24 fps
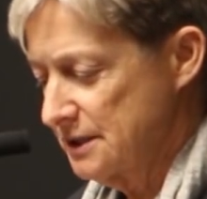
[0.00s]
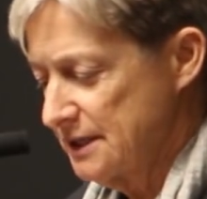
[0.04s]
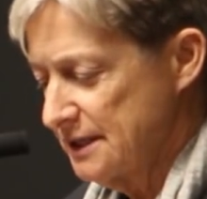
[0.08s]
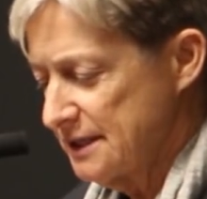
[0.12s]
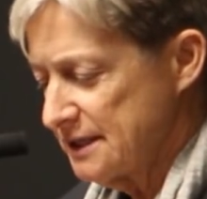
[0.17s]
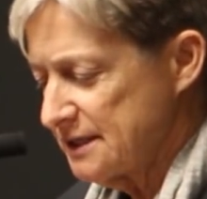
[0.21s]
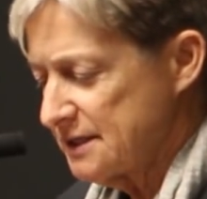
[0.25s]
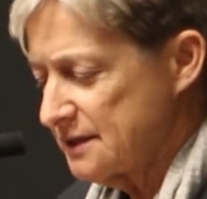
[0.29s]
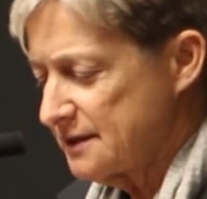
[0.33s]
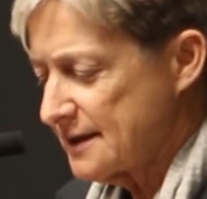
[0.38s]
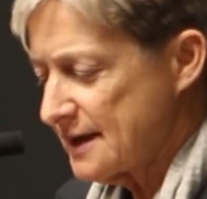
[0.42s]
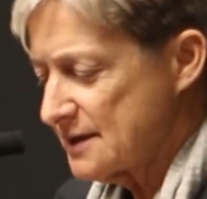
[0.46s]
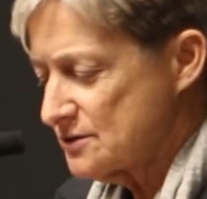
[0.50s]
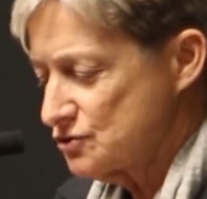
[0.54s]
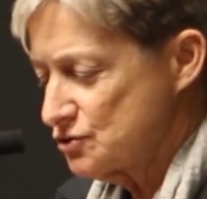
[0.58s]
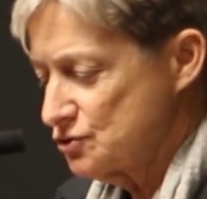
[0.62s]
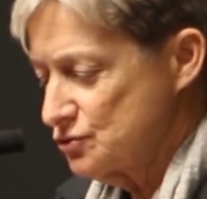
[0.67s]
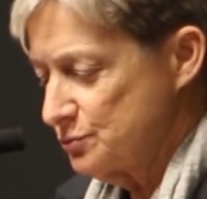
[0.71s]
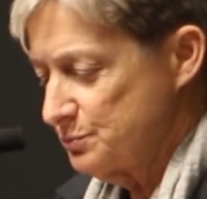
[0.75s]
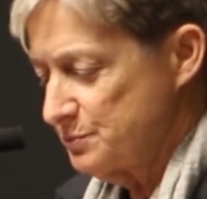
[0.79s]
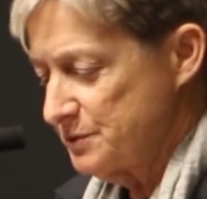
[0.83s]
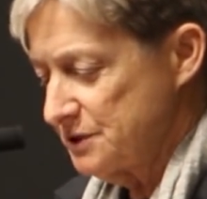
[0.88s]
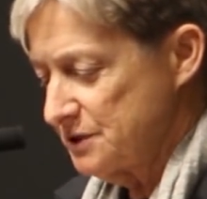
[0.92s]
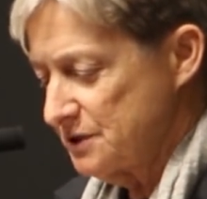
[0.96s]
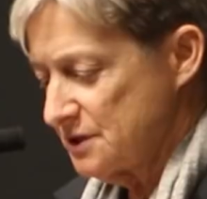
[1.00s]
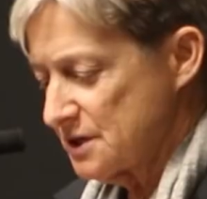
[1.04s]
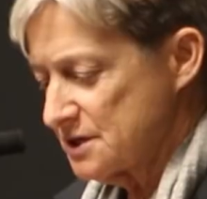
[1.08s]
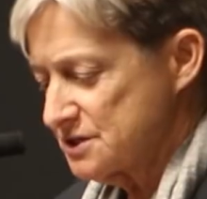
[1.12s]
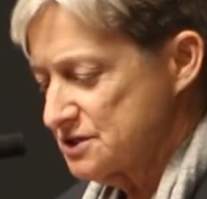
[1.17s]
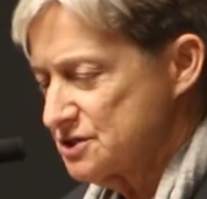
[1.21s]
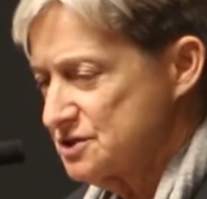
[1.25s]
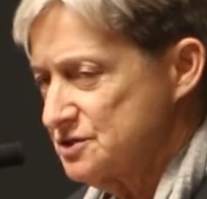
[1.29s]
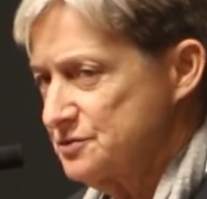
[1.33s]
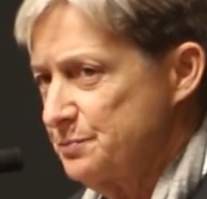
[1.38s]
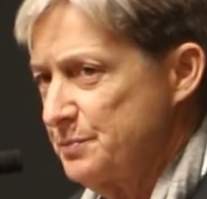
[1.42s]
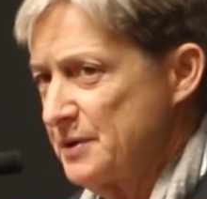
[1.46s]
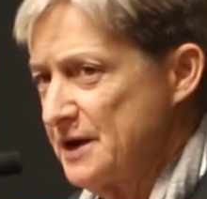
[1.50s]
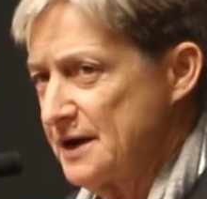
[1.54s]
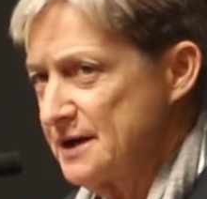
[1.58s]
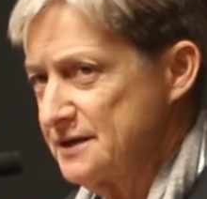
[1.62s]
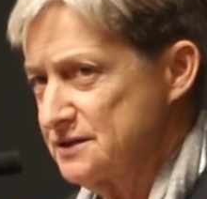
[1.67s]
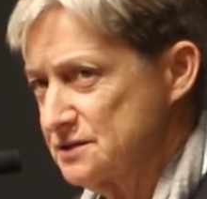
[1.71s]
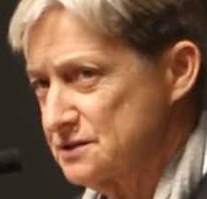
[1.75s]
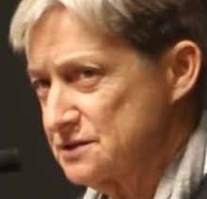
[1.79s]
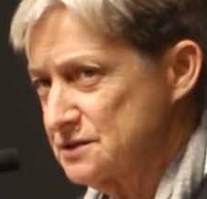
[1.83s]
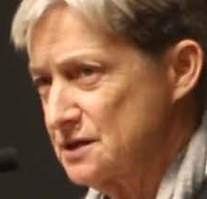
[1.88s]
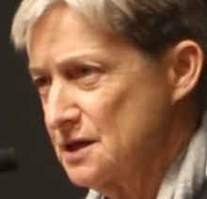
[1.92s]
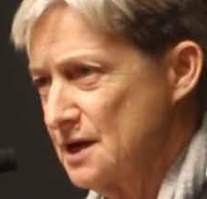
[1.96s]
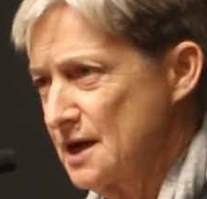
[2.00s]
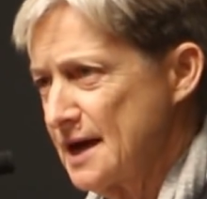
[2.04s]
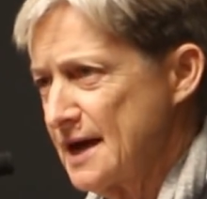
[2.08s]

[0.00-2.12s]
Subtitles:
It has to be a space